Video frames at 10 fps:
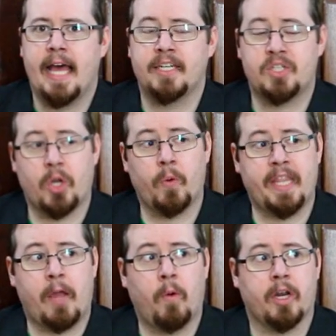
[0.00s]
And so when
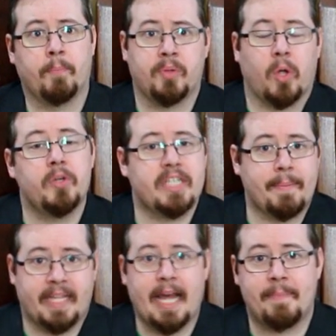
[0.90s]
they want to blow
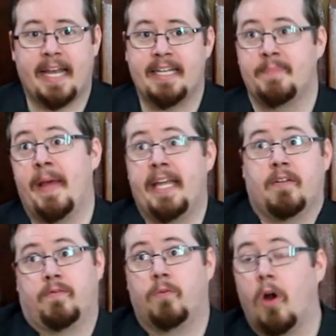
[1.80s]
something up that is made
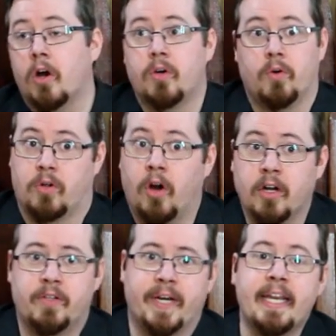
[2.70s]
of rock or
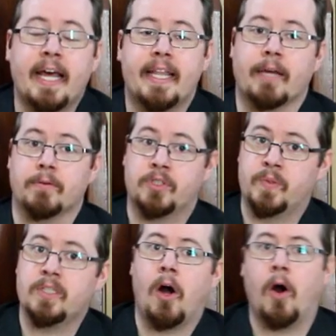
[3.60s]
concrete, they will
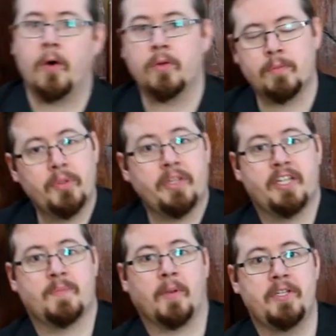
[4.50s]
drill a hole, put the
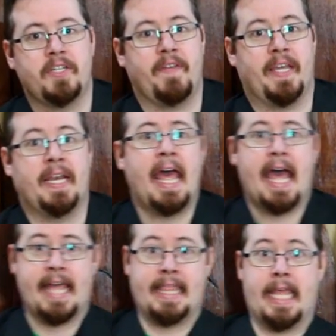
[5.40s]
explosive in,
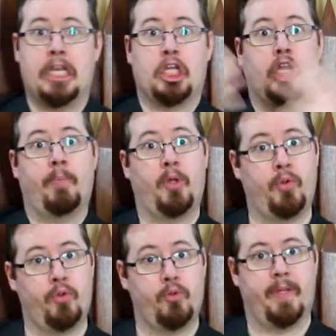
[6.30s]
and then
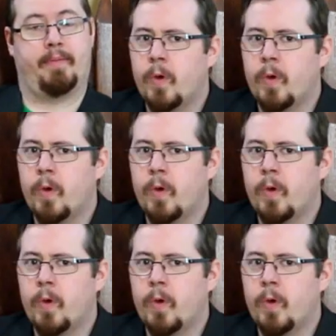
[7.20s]
kaboom.